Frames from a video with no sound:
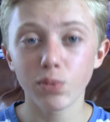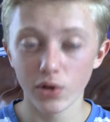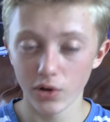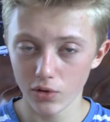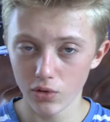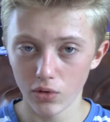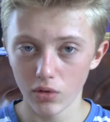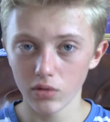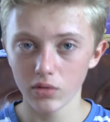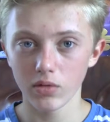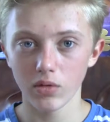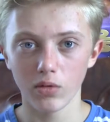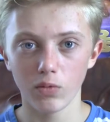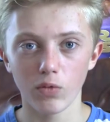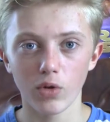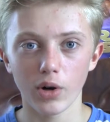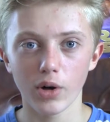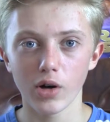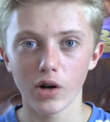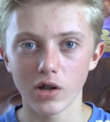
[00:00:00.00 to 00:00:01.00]
pretty cool.
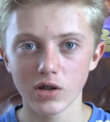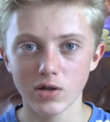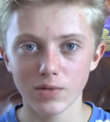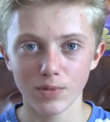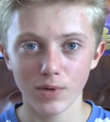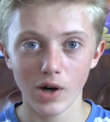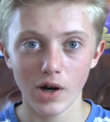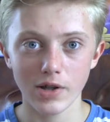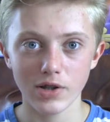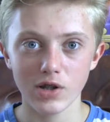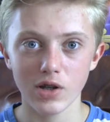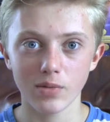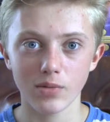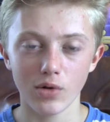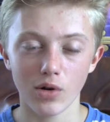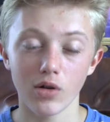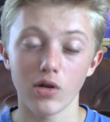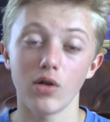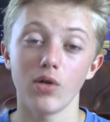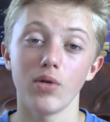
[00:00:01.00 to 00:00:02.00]
Working on some concept
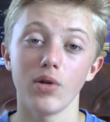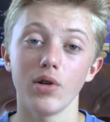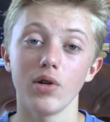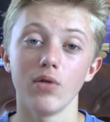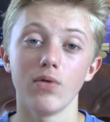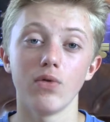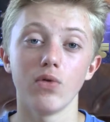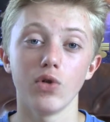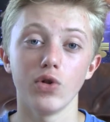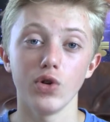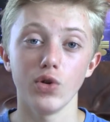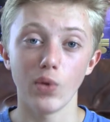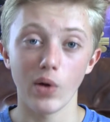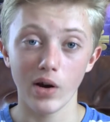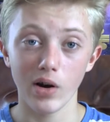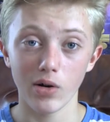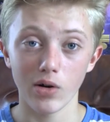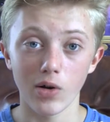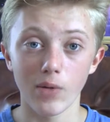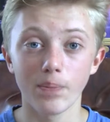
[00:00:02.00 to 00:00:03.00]
art already for a new
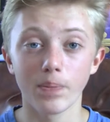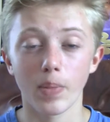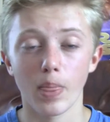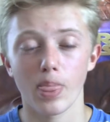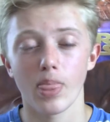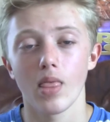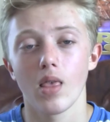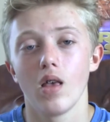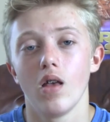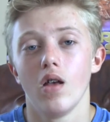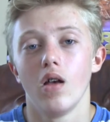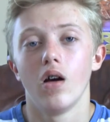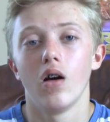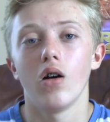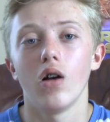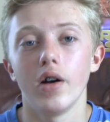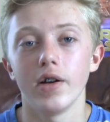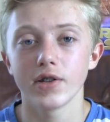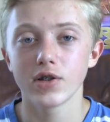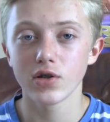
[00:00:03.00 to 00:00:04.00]
era.
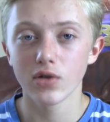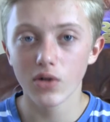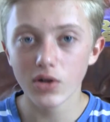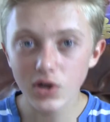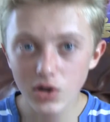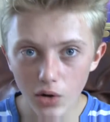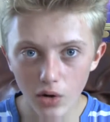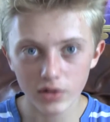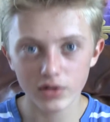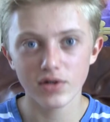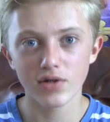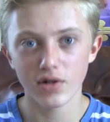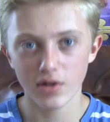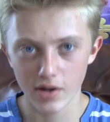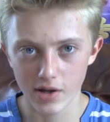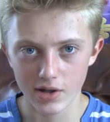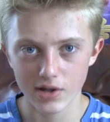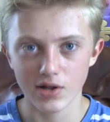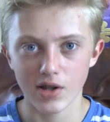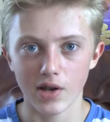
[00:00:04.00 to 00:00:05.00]
Alright, so let's go on to the
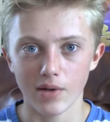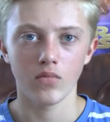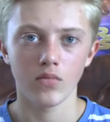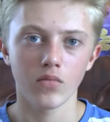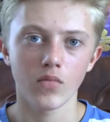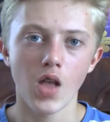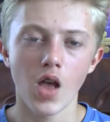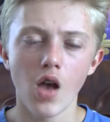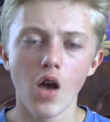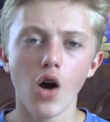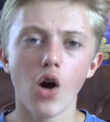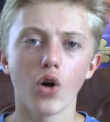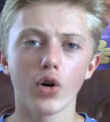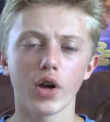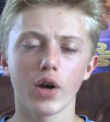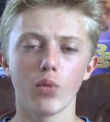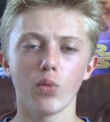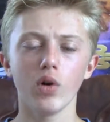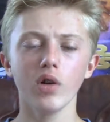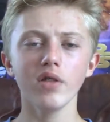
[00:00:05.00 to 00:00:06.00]
next thing.
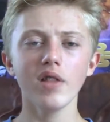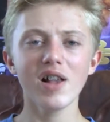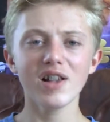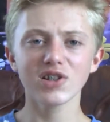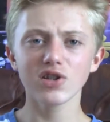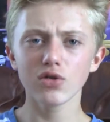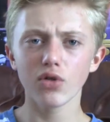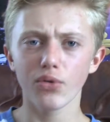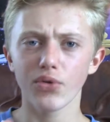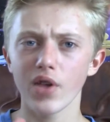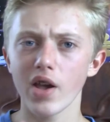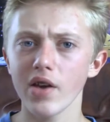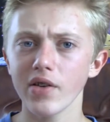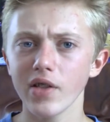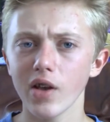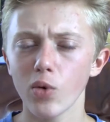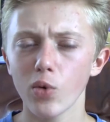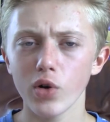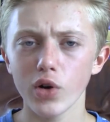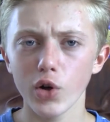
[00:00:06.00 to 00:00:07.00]
Okay, one last little thing
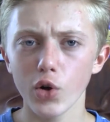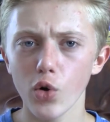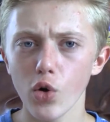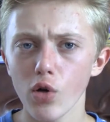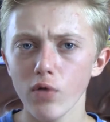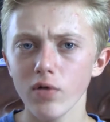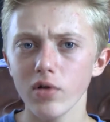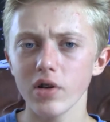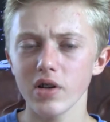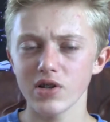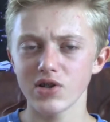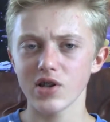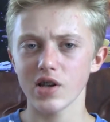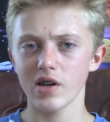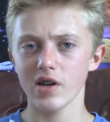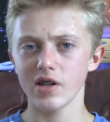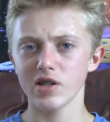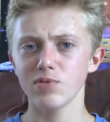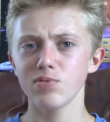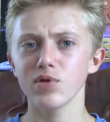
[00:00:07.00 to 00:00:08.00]
that I want to go over is
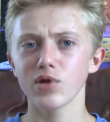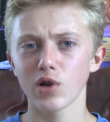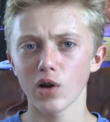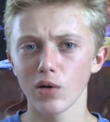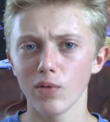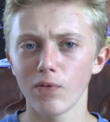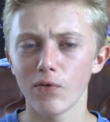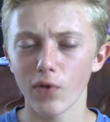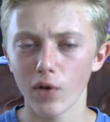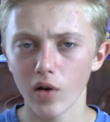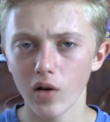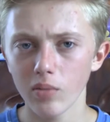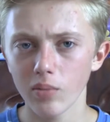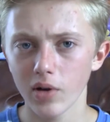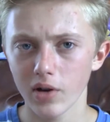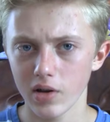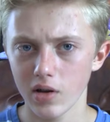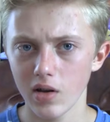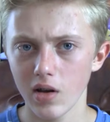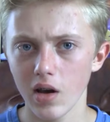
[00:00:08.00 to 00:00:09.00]
that it's been confirmed
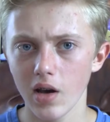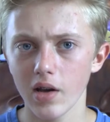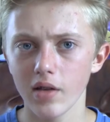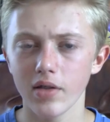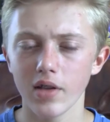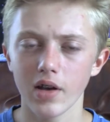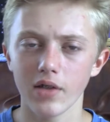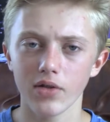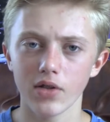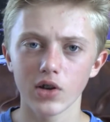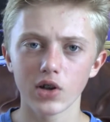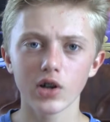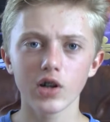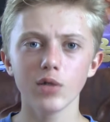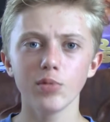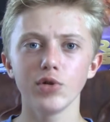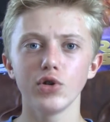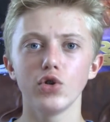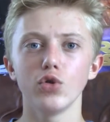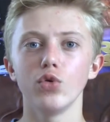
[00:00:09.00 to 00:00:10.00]
by EA that they're going
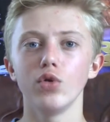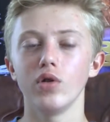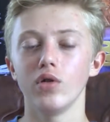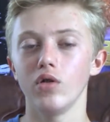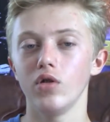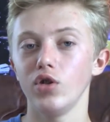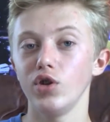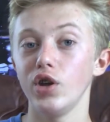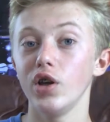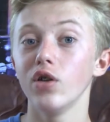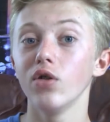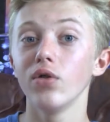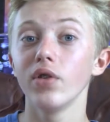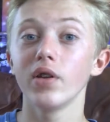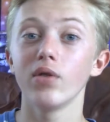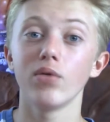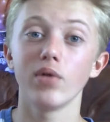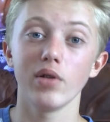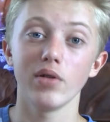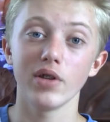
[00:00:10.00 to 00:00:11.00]
to be doing
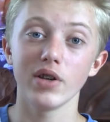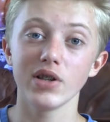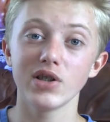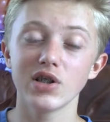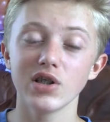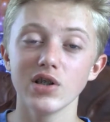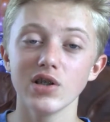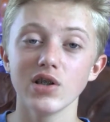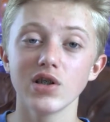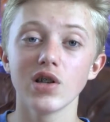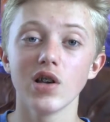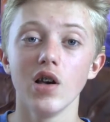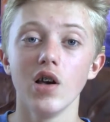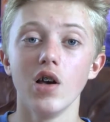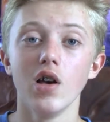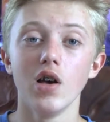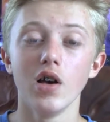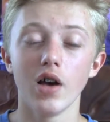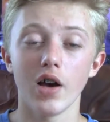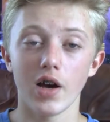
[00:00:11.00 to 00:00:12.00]
yearly releases
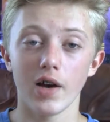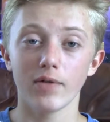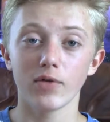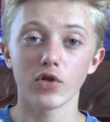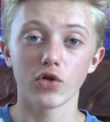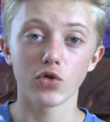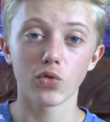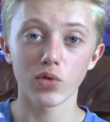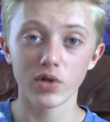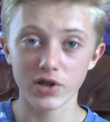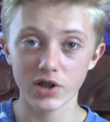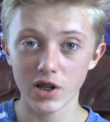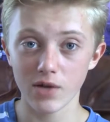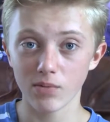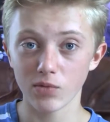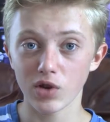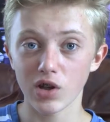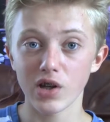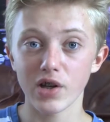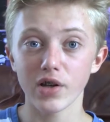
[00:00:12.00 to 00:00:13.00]
after
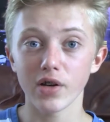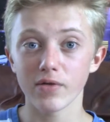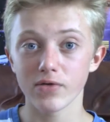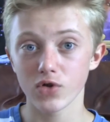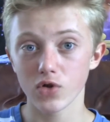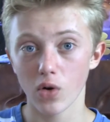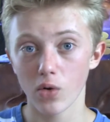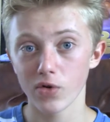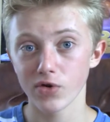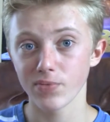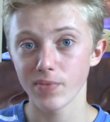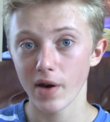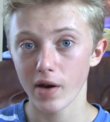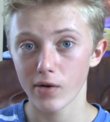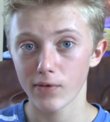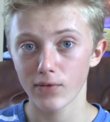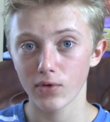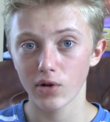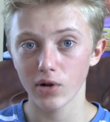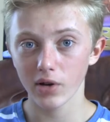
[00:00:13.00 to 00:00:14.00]
2017 of Star Wars
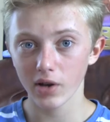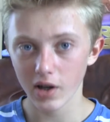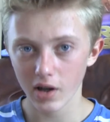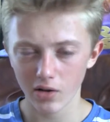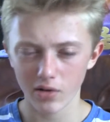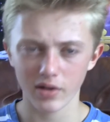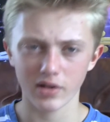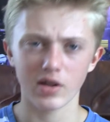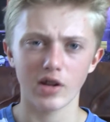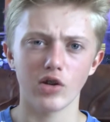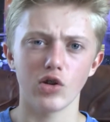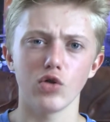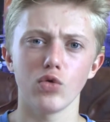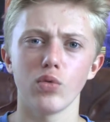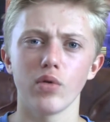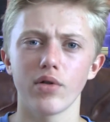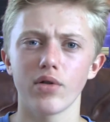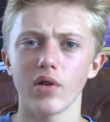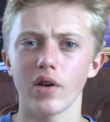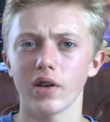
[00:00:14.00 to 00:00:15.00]
Battlefront, kind of like they do
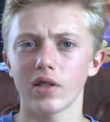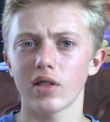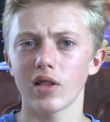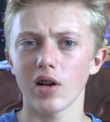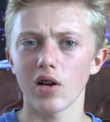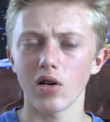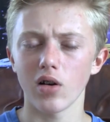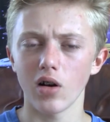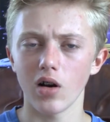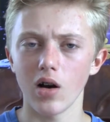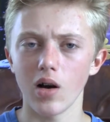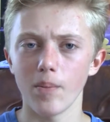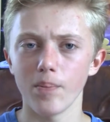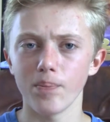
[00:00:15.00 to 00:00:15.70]
with like their